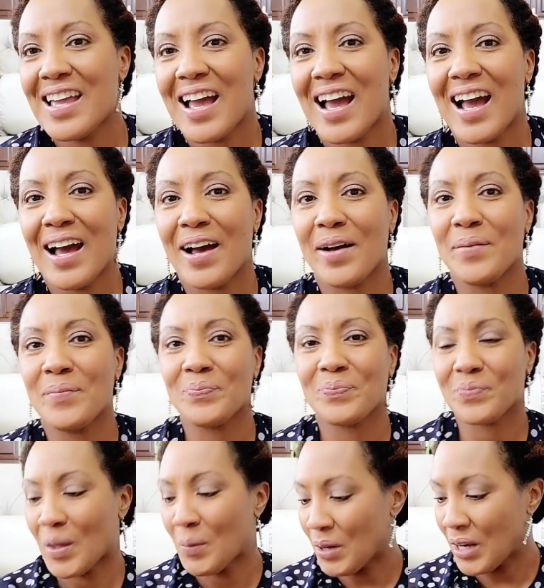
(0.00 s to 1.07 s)

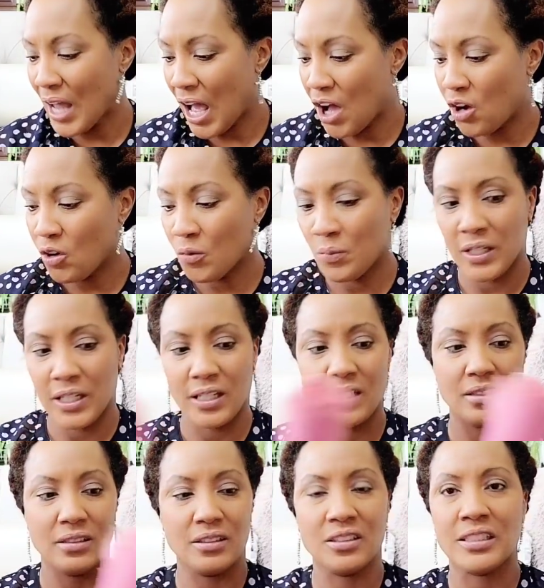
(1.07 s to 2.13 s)
but I'll be
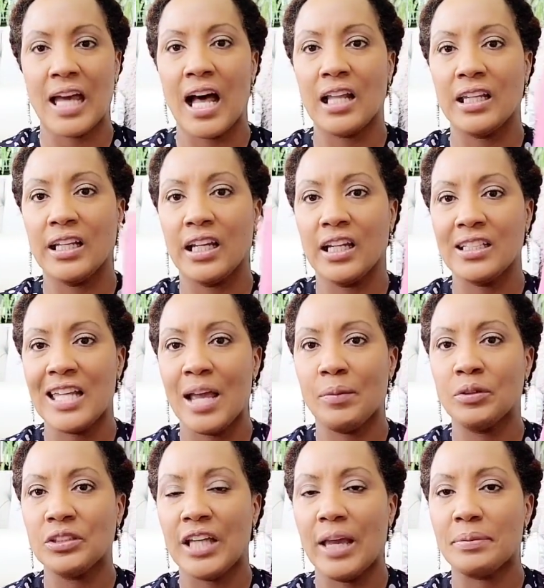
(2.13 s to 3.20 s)
styling a
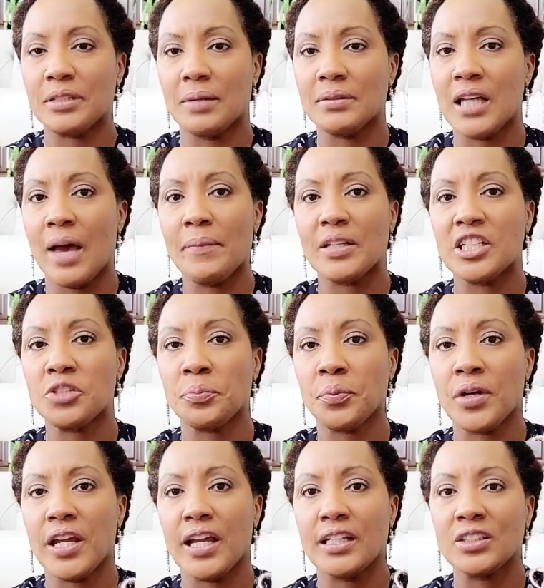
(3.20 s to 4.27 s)
tablescape sometime in the
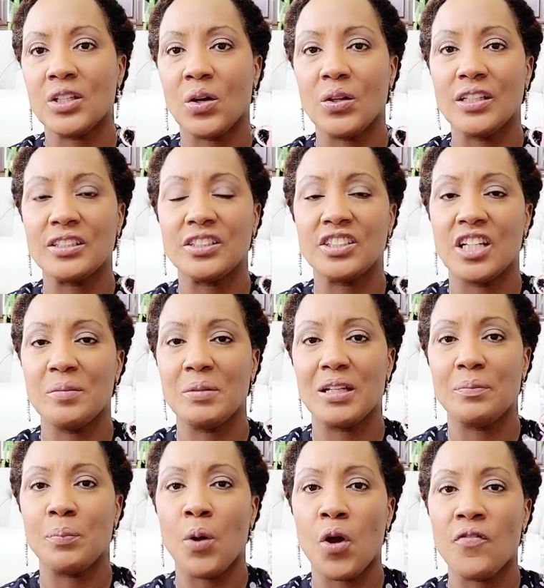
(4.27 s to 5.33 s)
spring, and so this is going to be
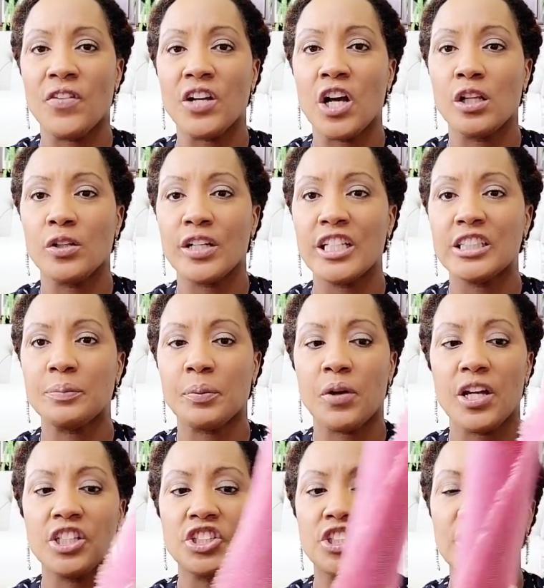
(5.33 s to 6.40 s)
perfect color
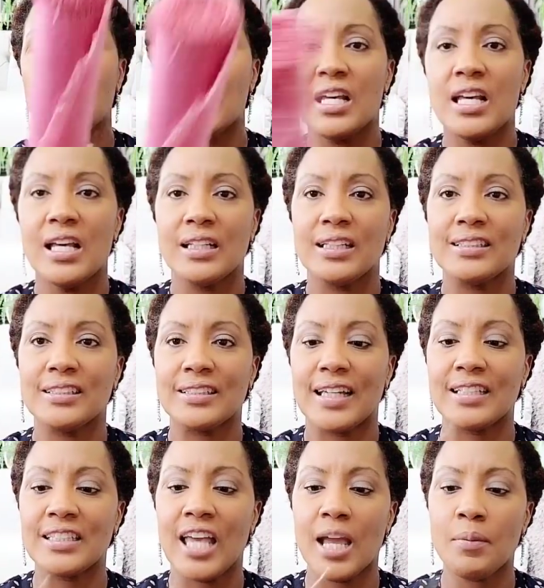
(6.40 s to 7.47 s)
inspiration. This is a
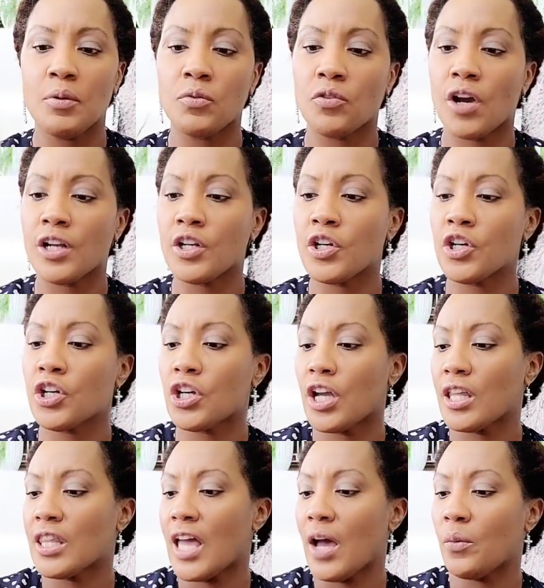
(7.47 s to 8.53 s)
table runner
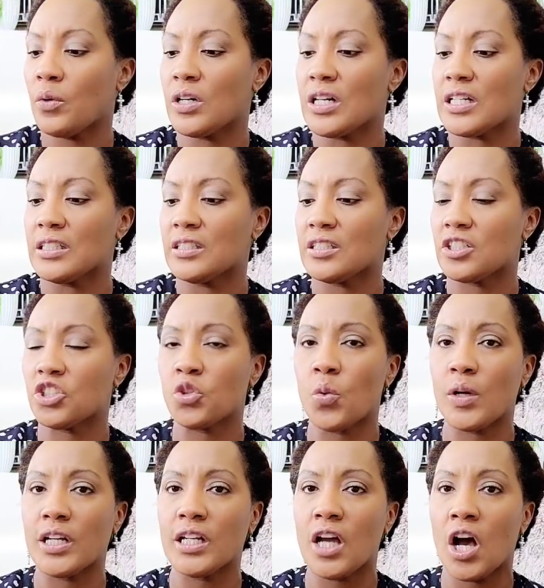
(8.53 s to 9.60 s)
that was
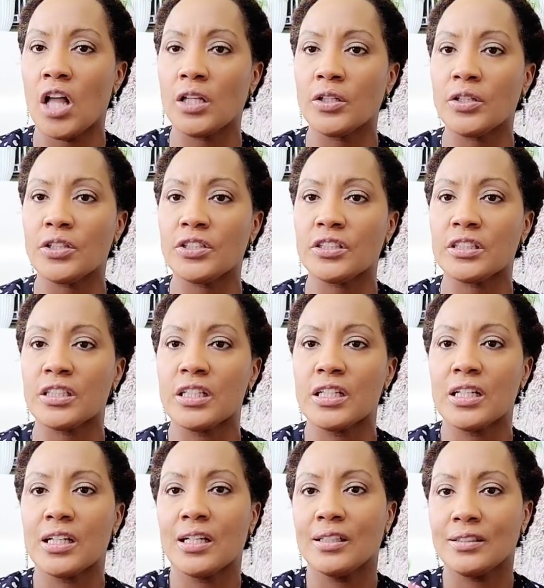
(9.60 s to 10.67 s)
$20.
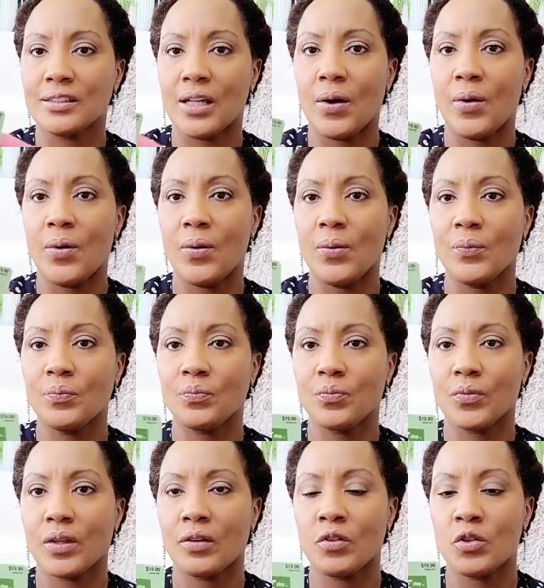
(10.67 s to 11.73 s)
So,
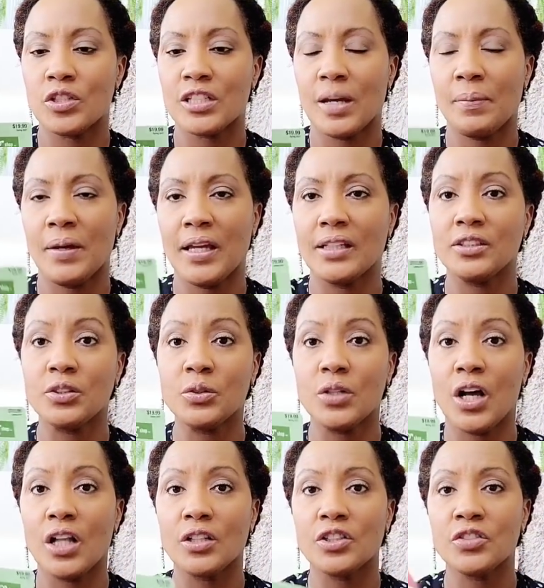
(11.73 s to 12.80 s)
of course, I paid
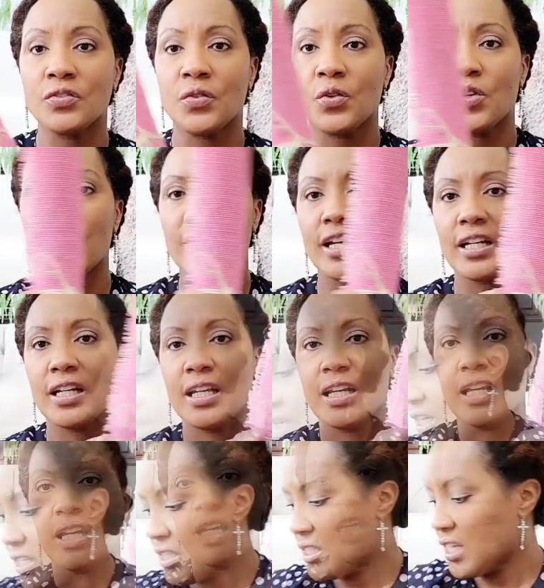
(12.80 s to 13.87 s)
$2 for it.
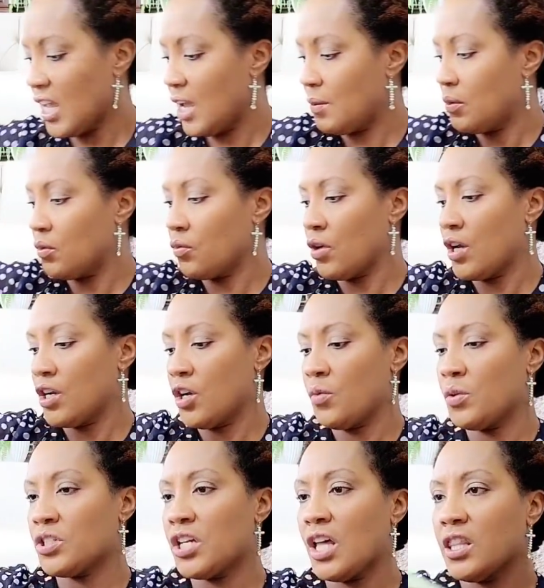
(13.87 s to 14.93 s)
This table runner,
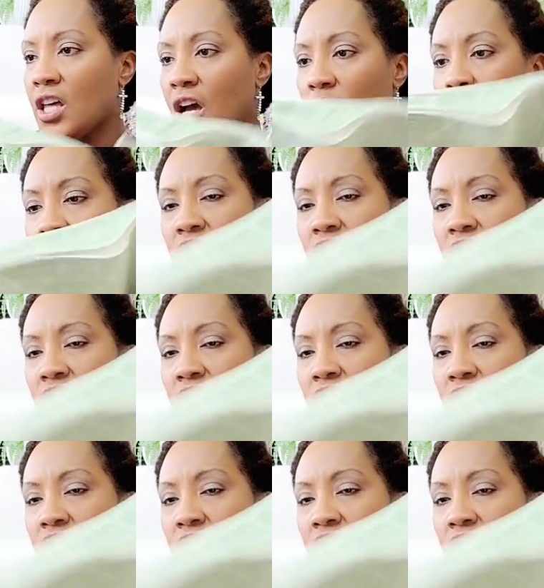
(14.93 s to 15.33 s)
which I thought was